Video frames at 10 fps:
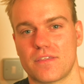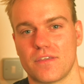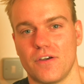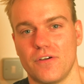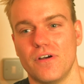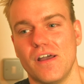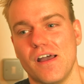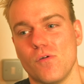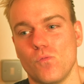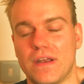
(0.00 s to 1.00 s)
So
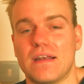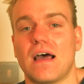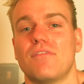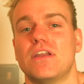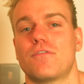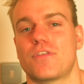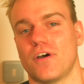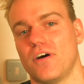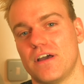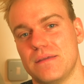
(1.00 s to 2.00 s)
we didn't have enough
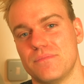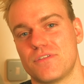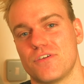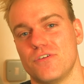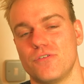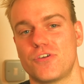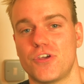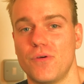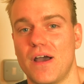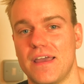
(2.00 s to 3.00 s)
time to
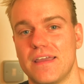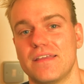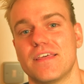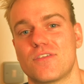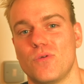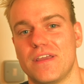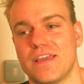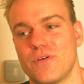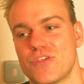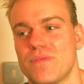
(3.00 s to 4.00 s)
QA this
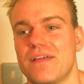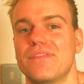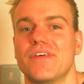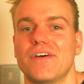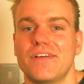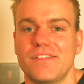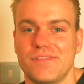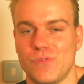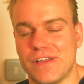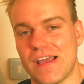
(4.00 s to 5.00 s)
week, which meant that
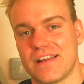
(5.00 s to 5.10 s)
we